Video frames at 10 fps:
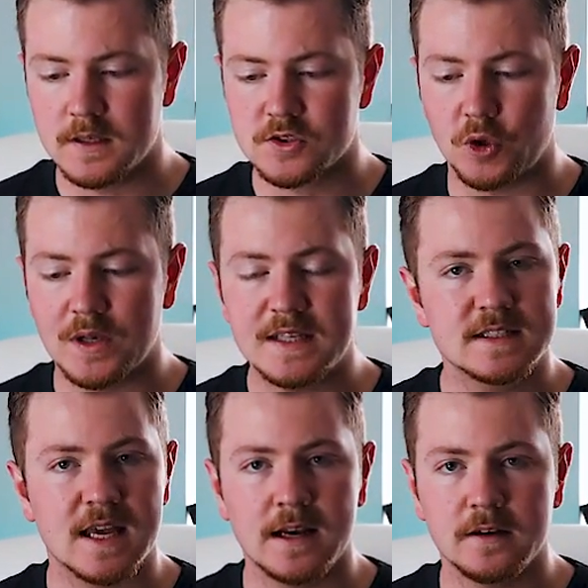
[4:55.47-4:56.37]
So let's
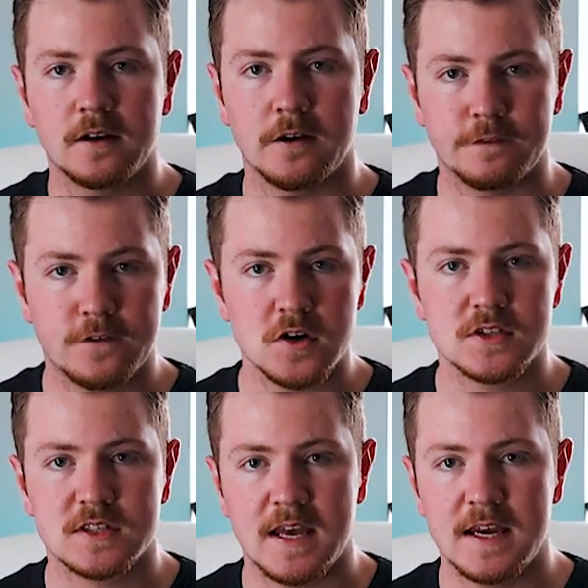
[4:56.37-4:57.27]
get into the
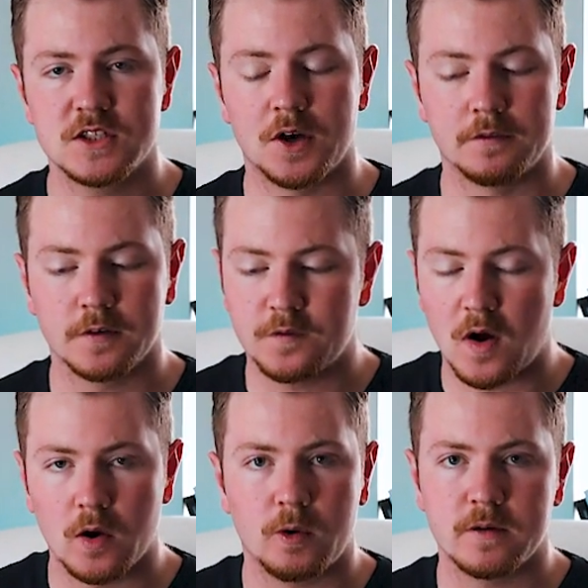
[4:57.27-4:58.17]
first stage of the
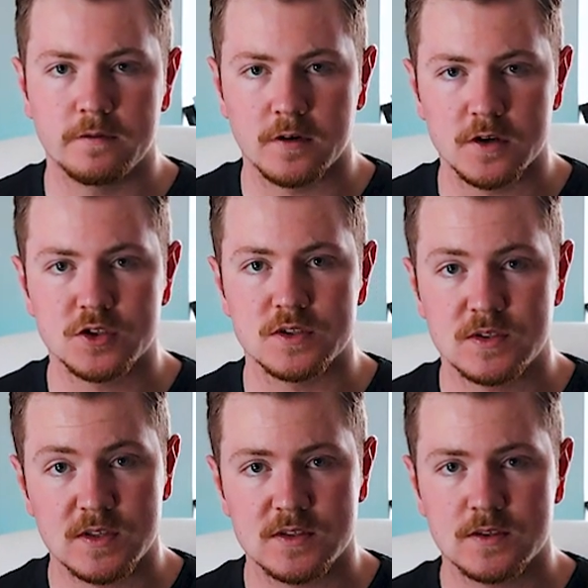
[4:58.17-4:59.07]
follow conversion
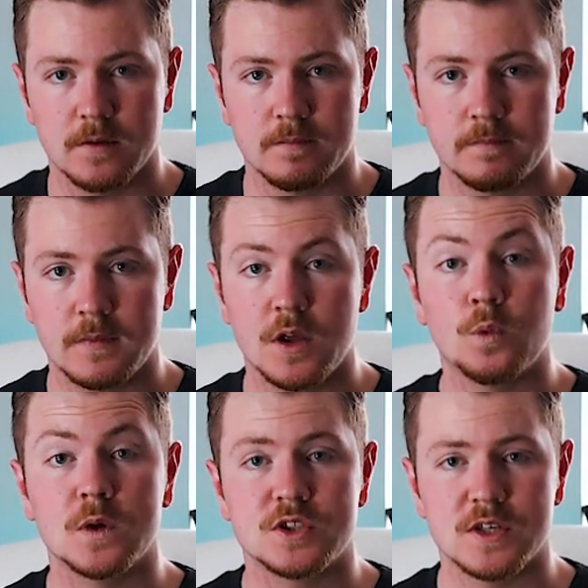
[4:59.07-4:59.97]
system,
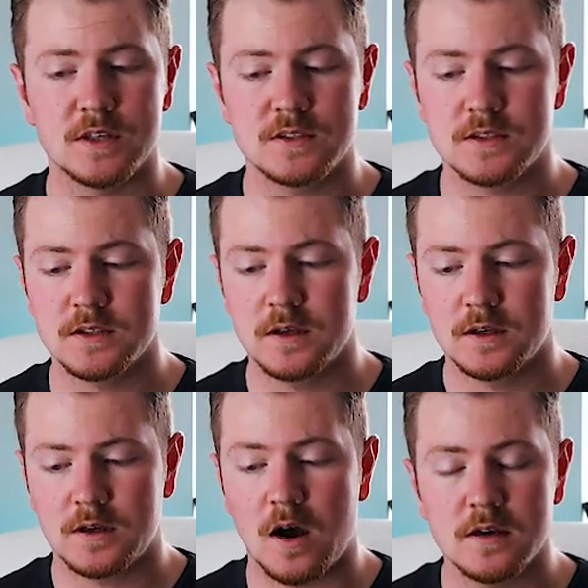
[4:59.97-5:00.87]
which is
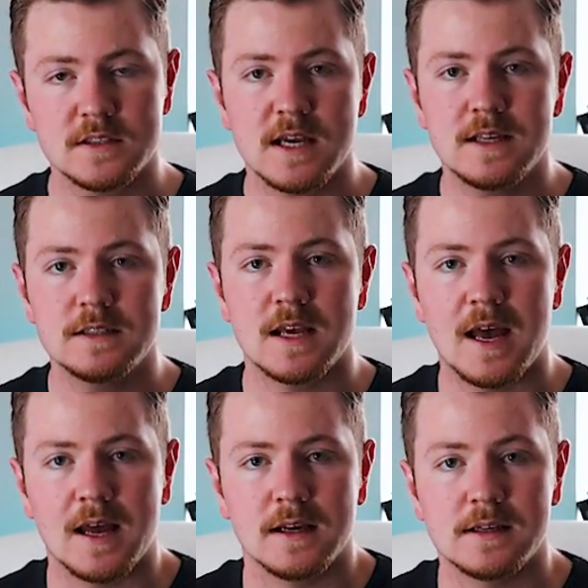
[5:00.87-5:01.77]
content
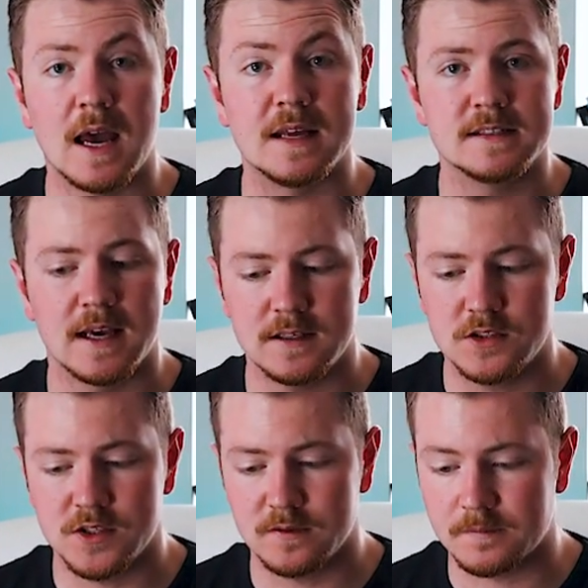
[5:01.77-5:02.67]
and
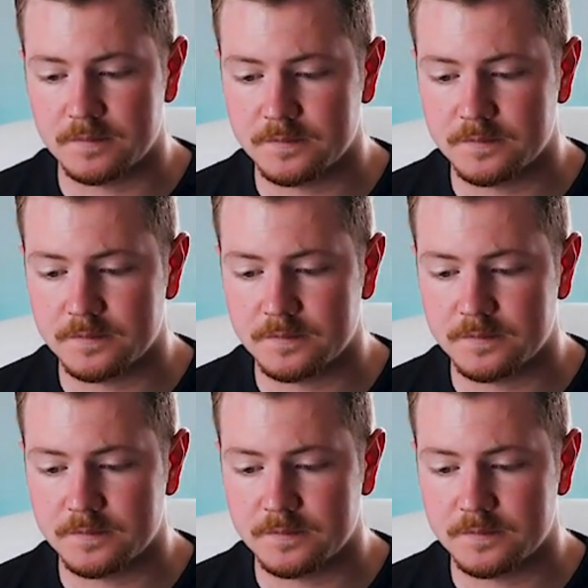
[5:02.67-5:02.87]
attention.